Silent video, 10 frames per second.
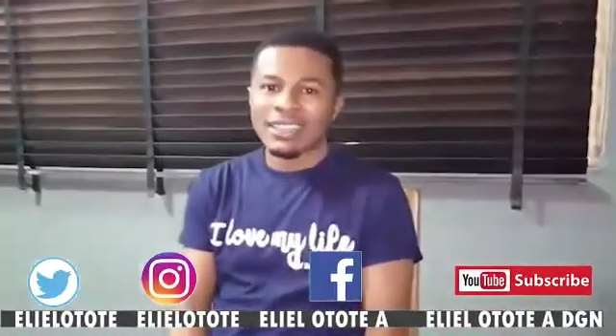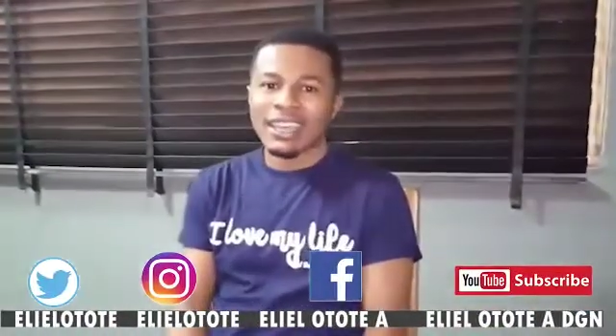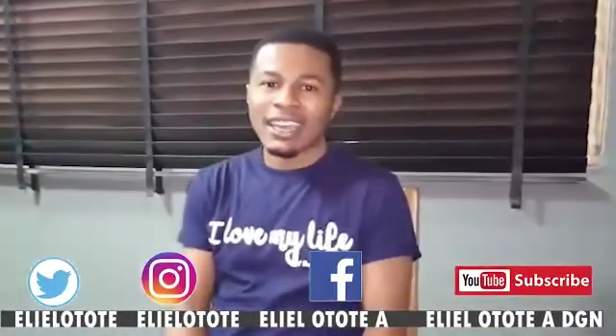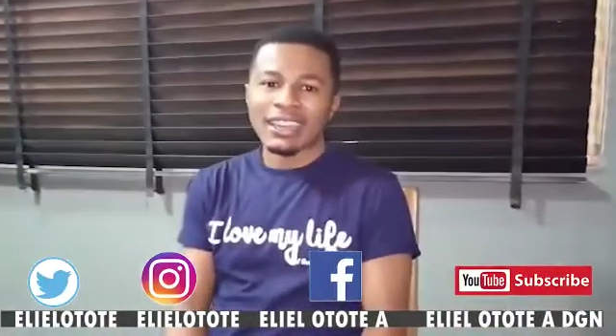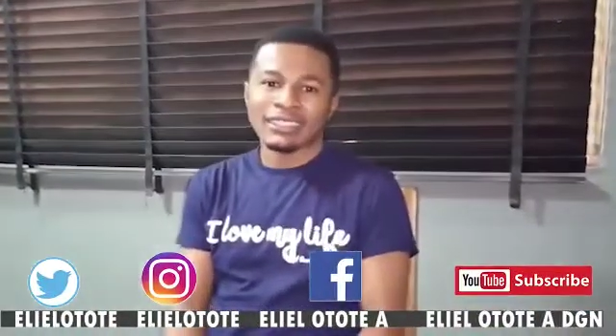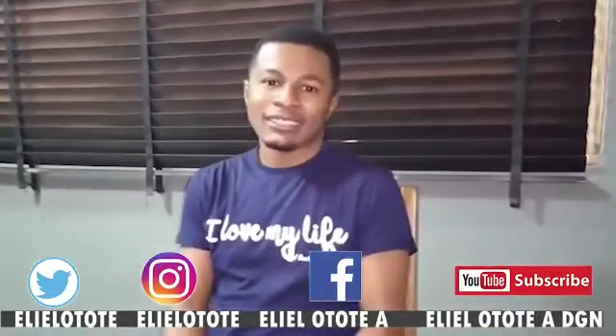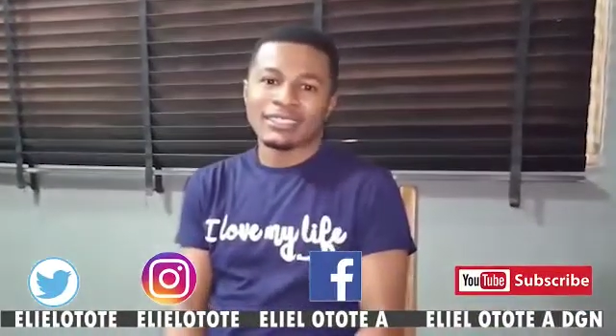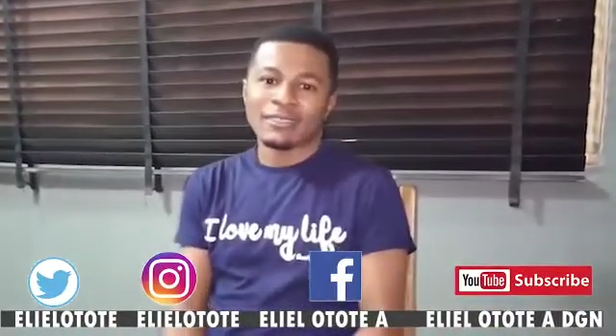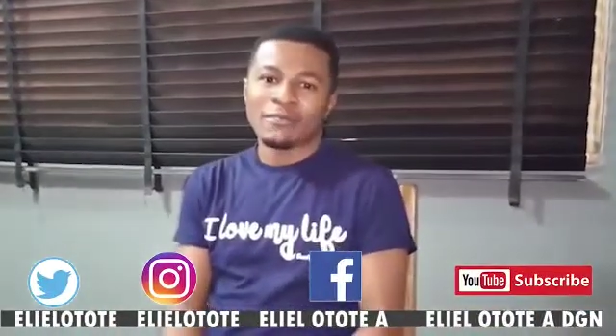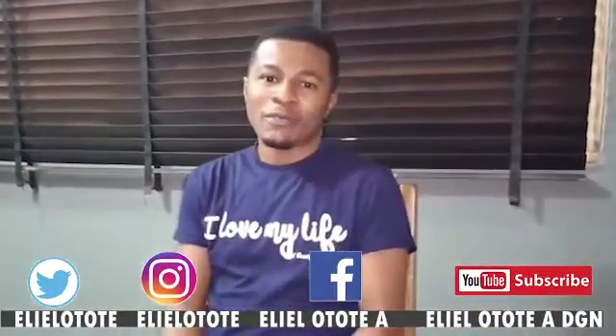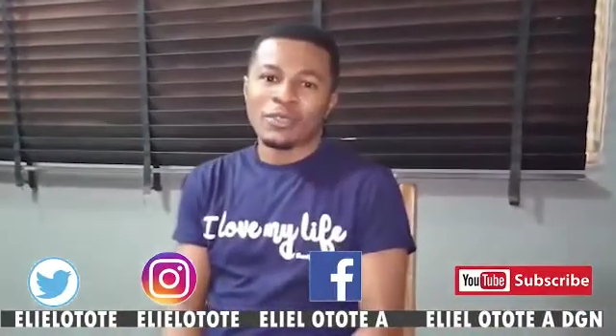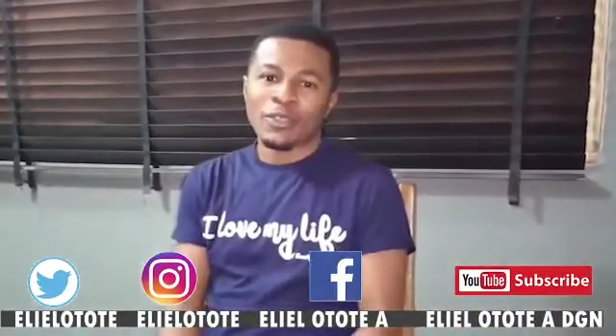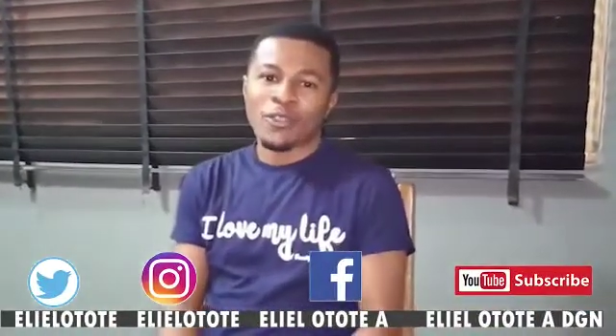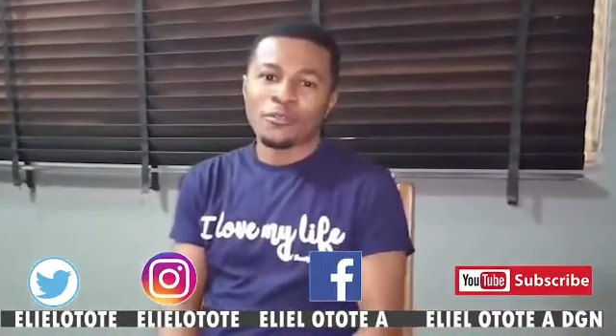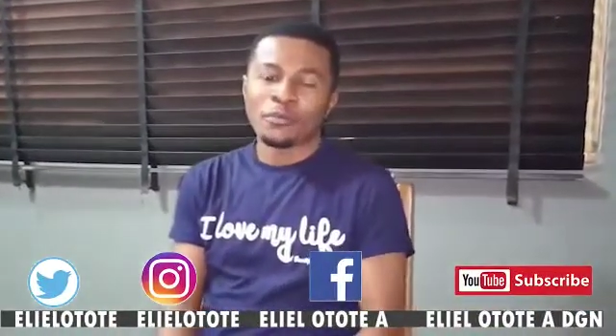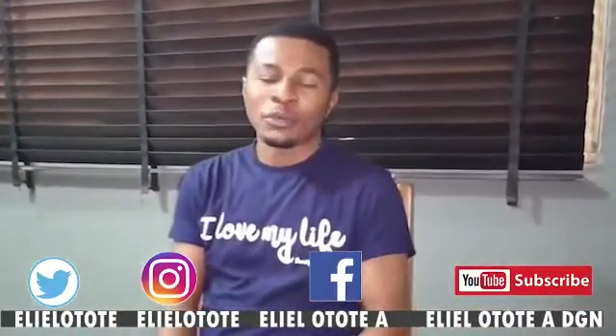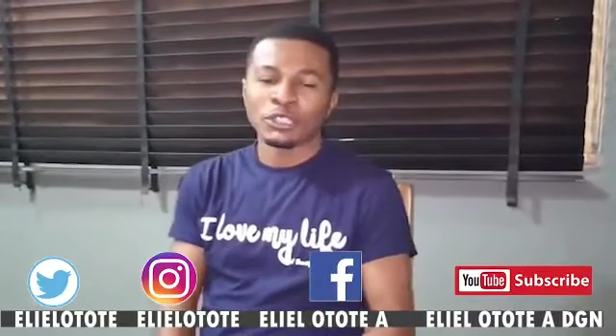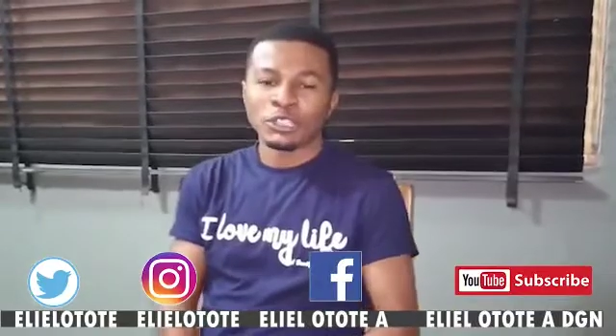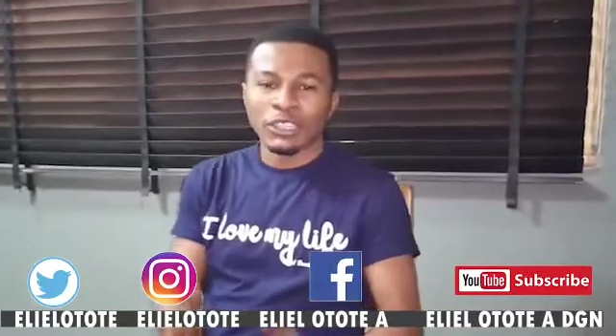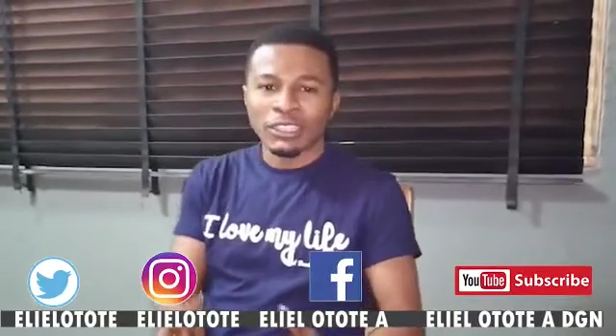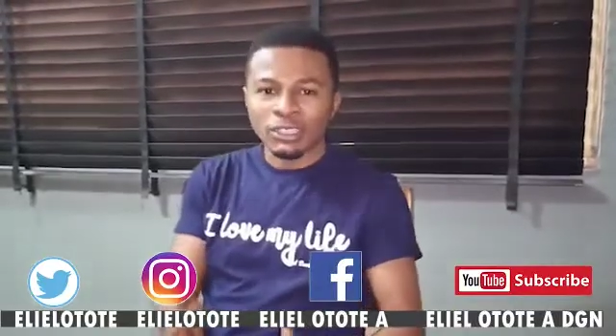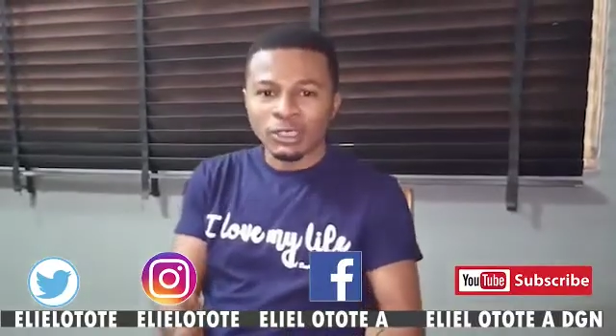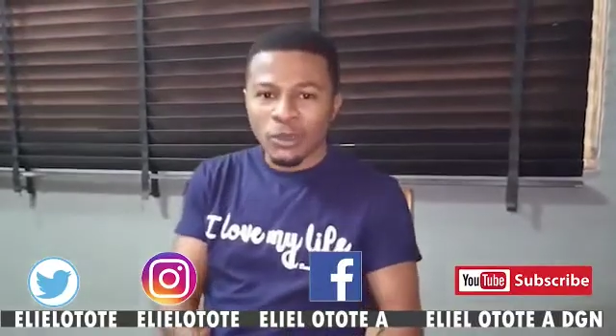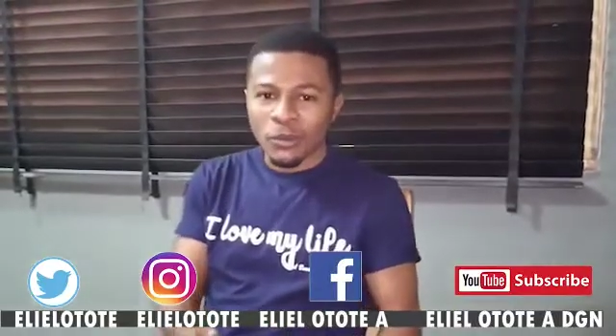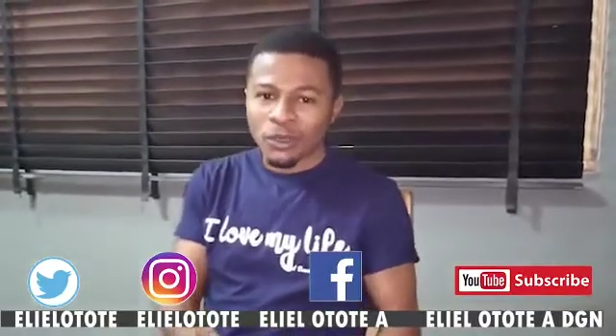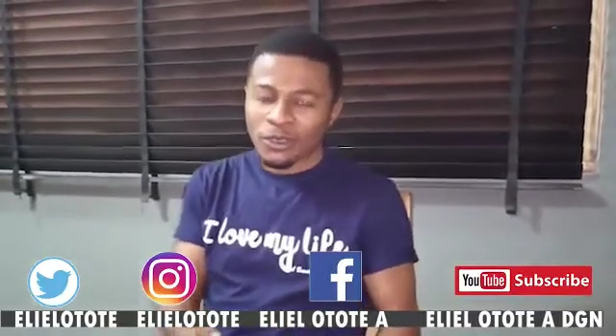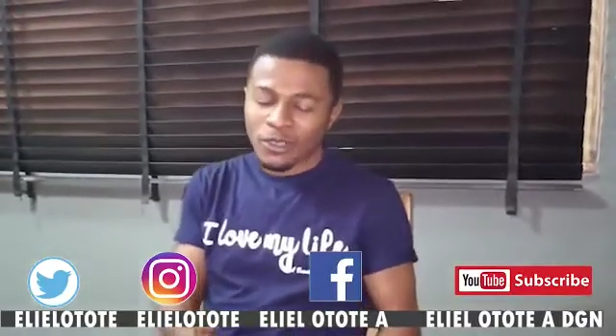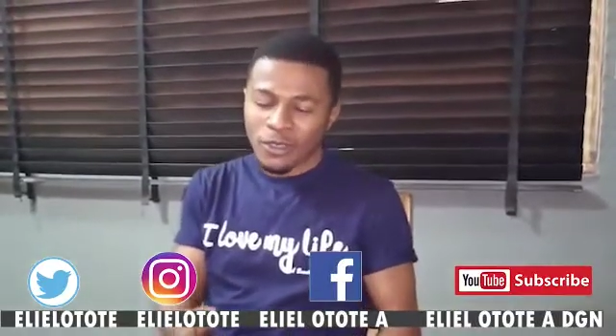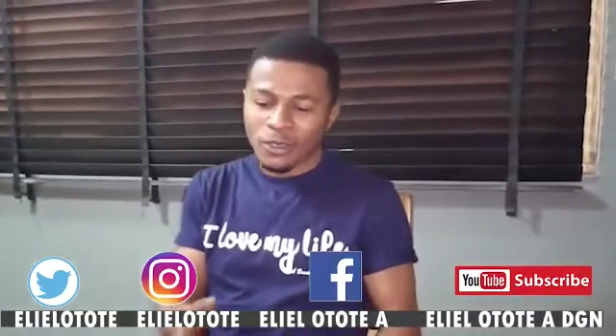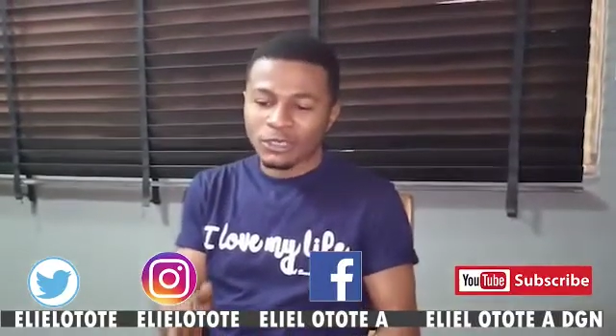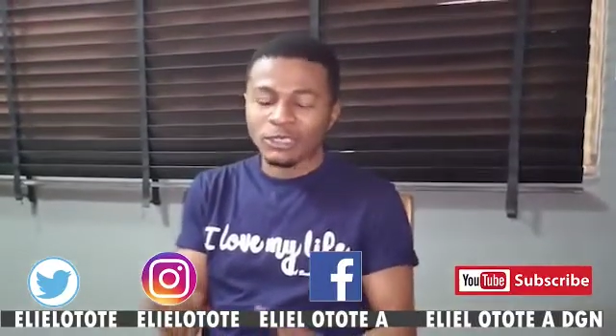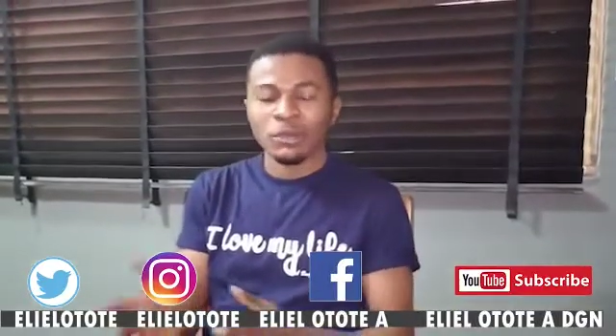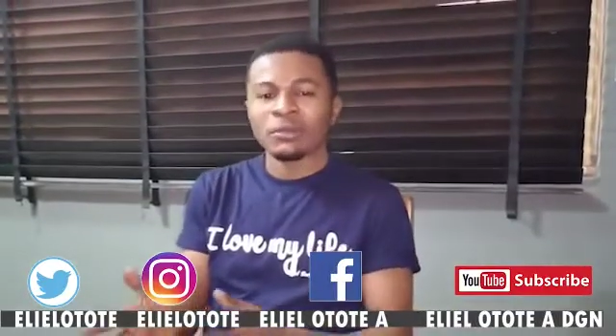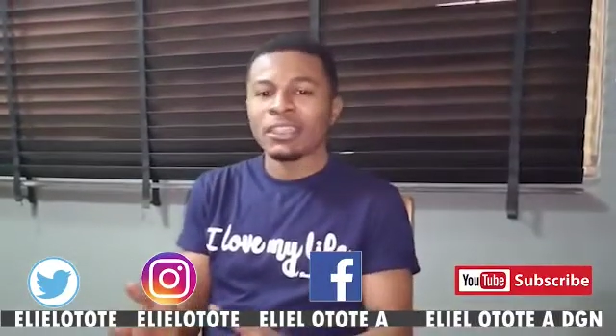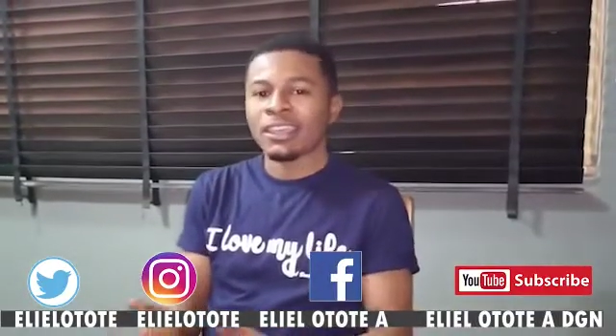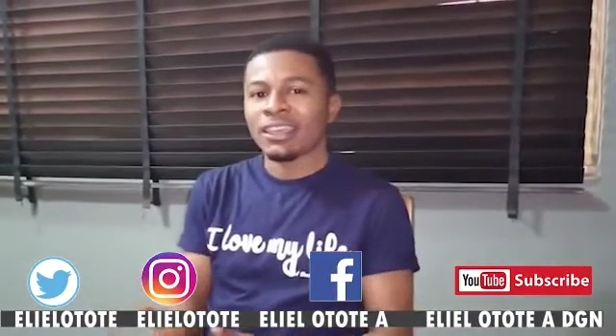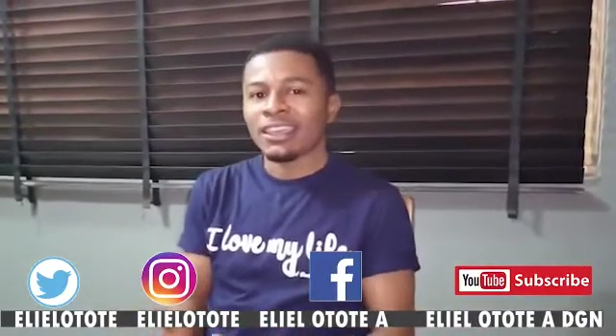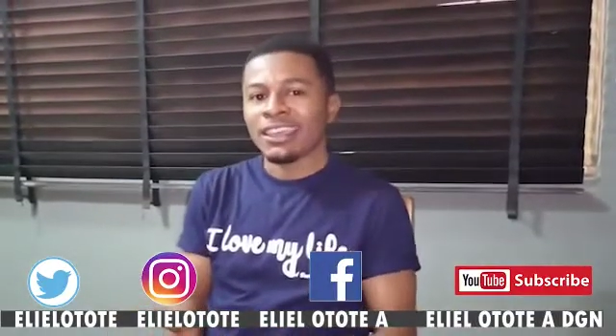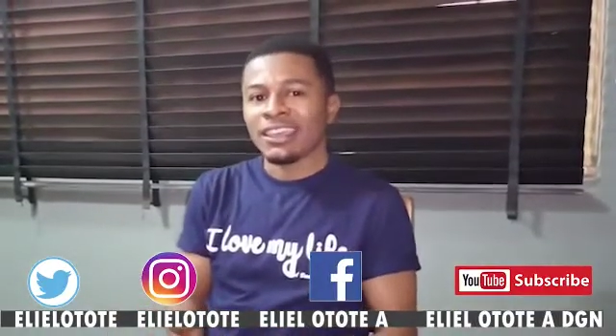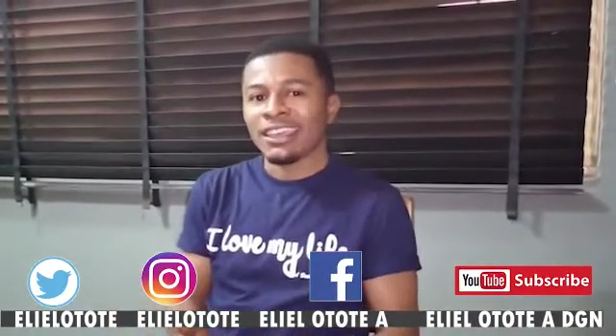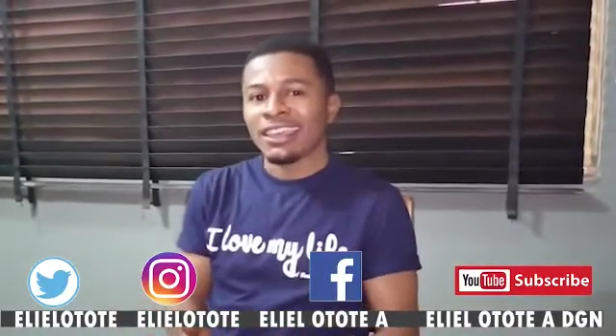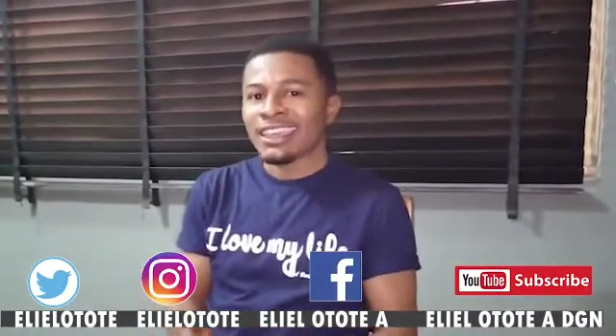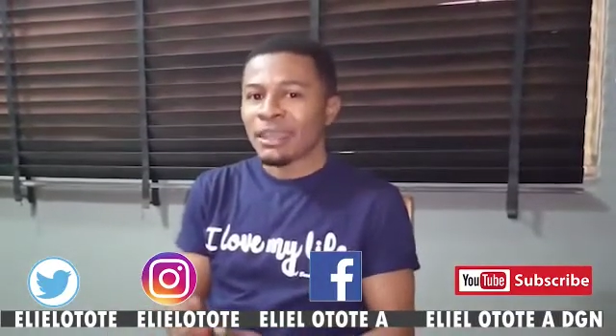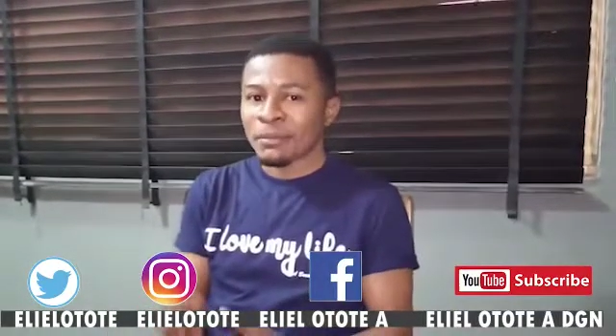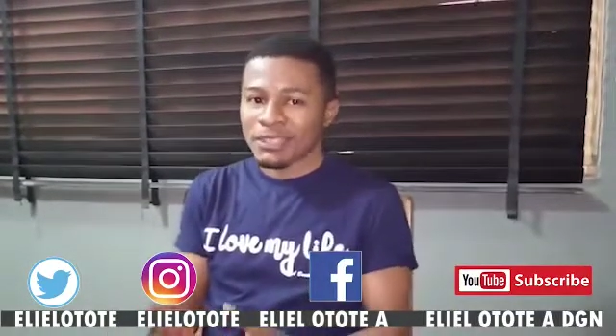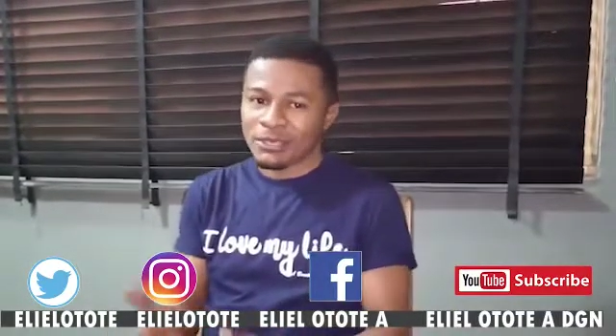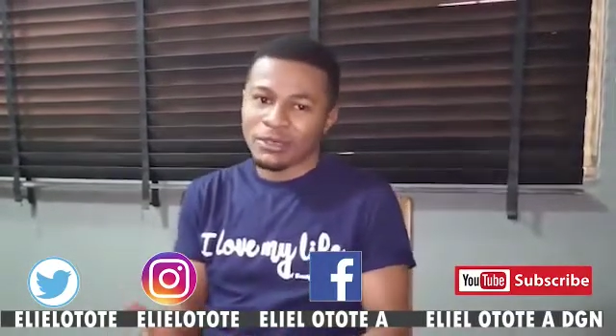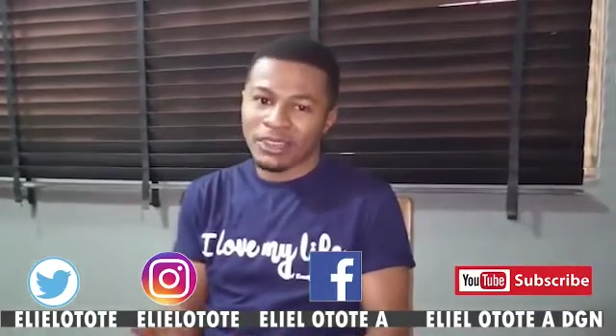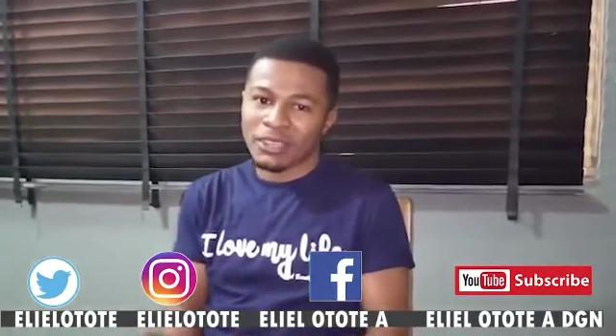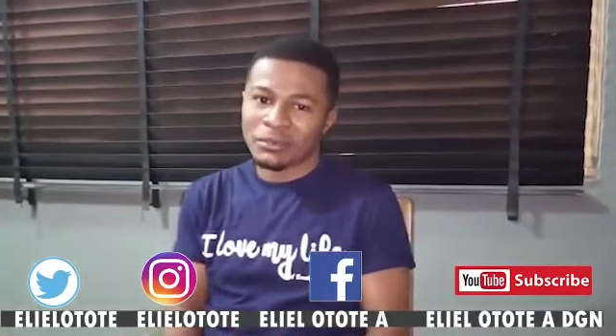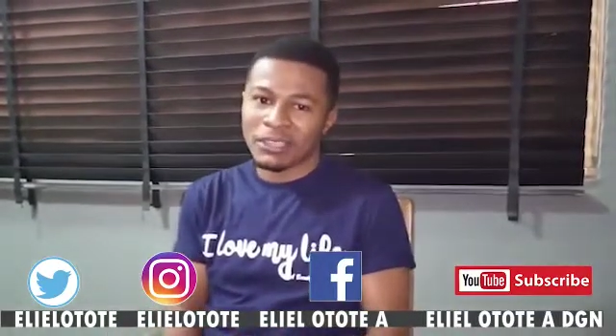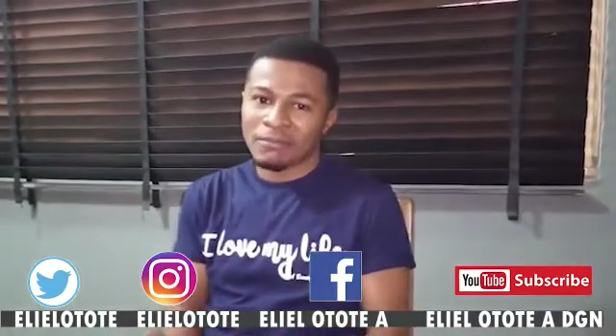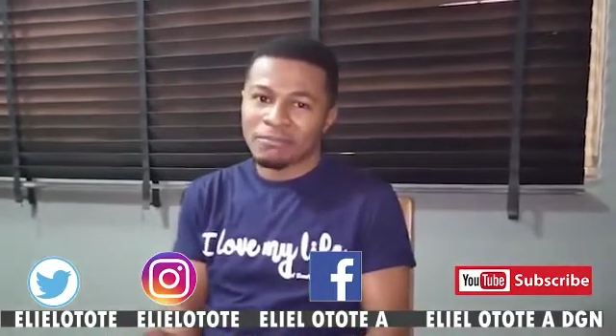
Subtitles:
the act of portraying someone or something in a particular way.